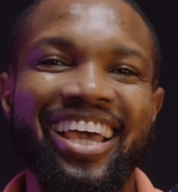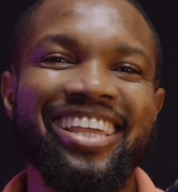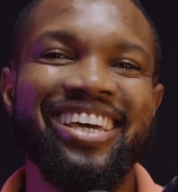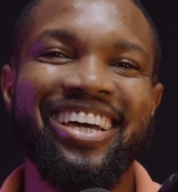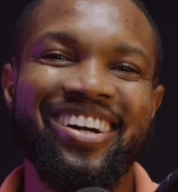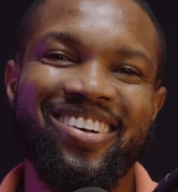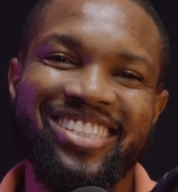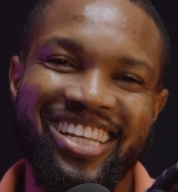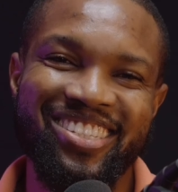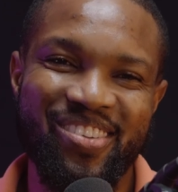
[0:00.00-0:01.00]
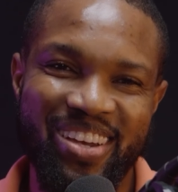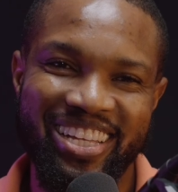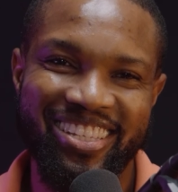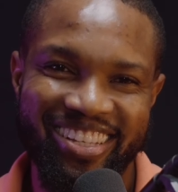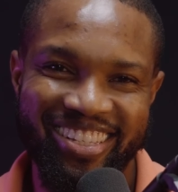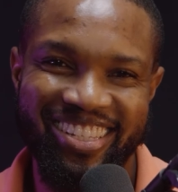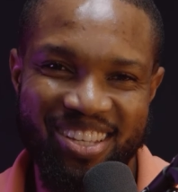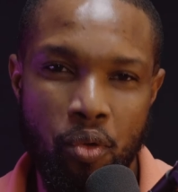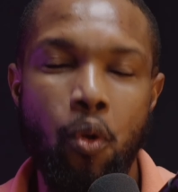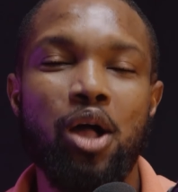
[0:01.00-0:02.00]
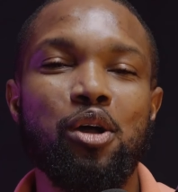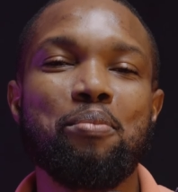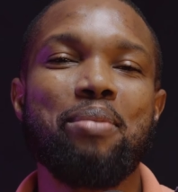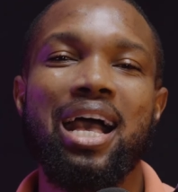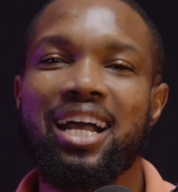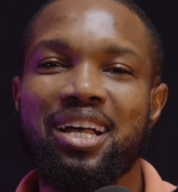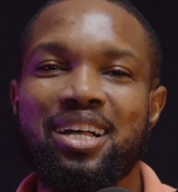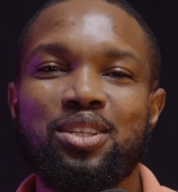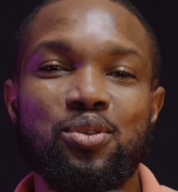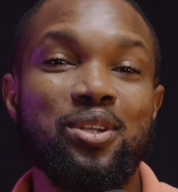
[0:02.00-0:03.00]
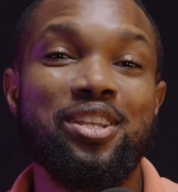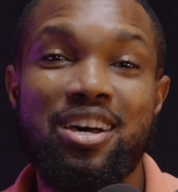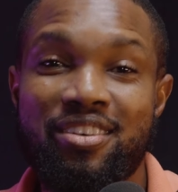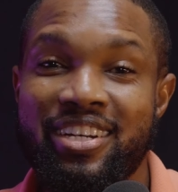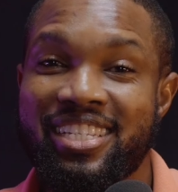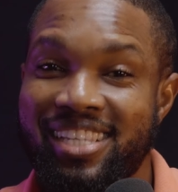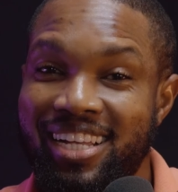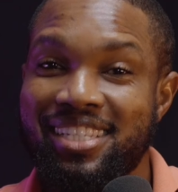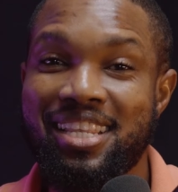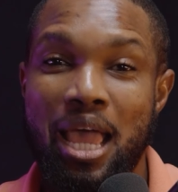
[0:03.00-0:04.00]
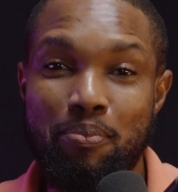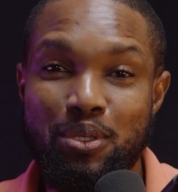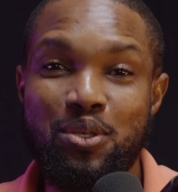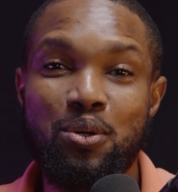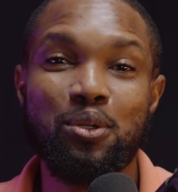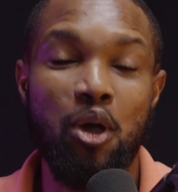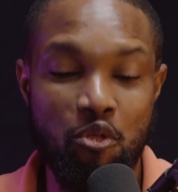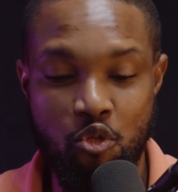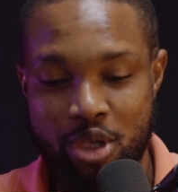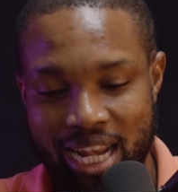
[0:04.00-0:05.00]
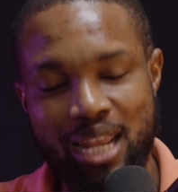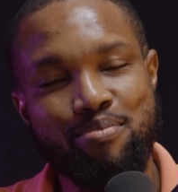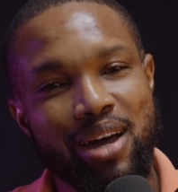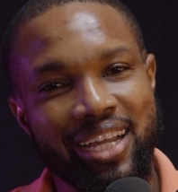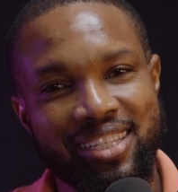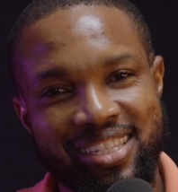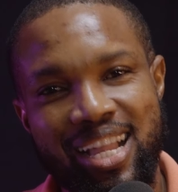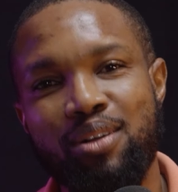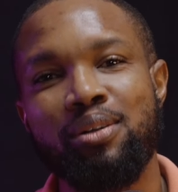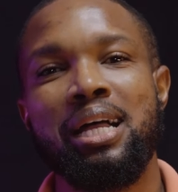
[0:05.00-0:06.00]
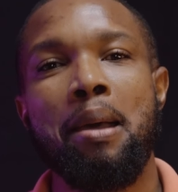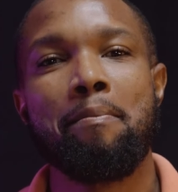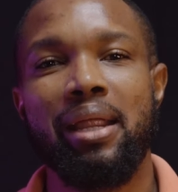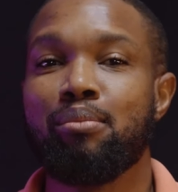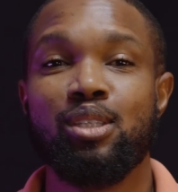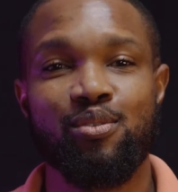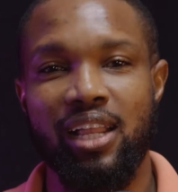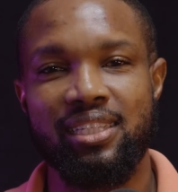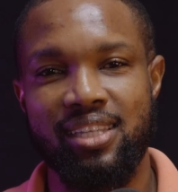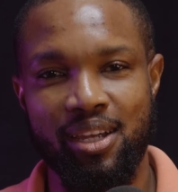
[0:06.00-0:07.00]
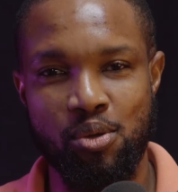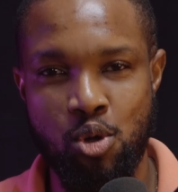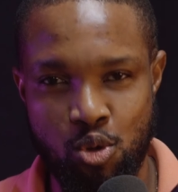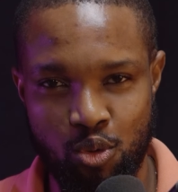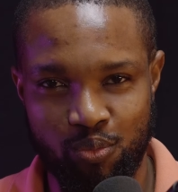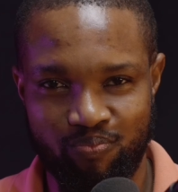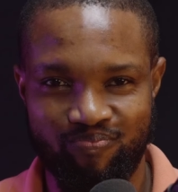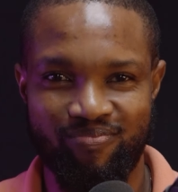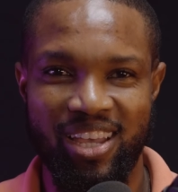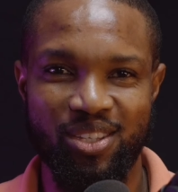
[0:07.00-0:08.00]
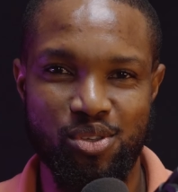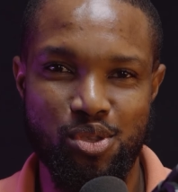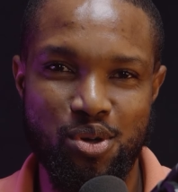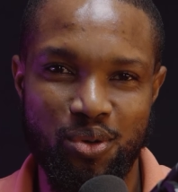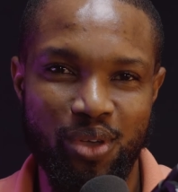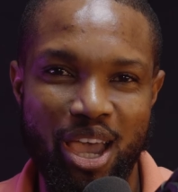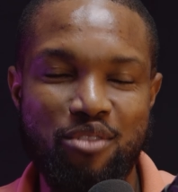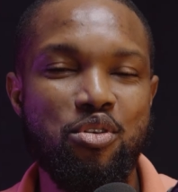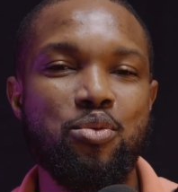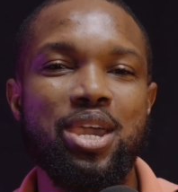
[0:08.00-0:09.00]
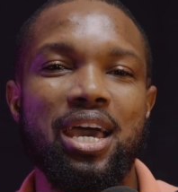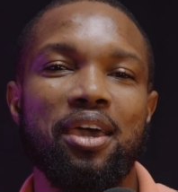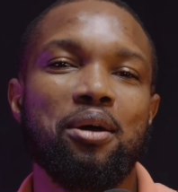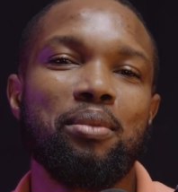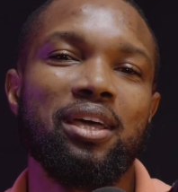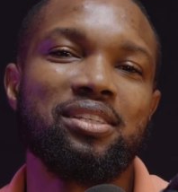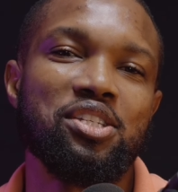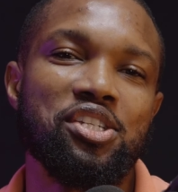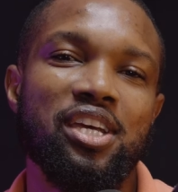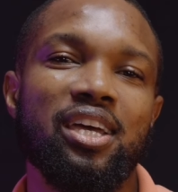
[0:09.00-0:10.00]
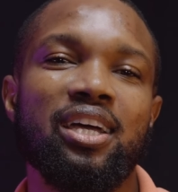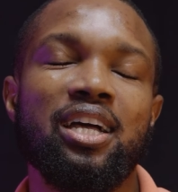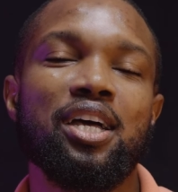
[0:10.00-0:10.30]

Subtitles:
Hey there, content creators. Welcome back to another exciting episode of Weekly Bytes. Now, my name is Valentine Ohu. As you know, every week I come here to share